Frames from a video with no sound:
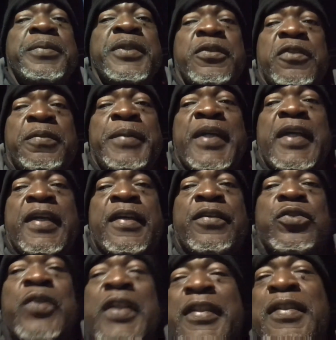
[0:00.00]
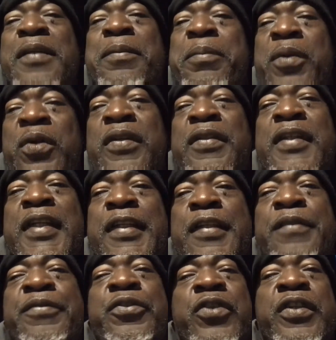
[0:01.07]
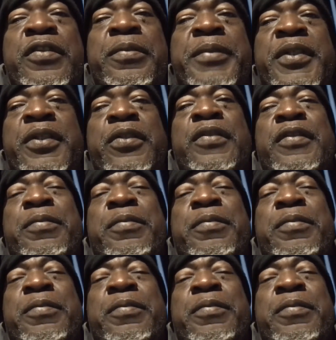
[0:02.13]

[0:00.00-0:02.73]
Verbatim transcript: bill was passed. So that's important, that infrastructure bill,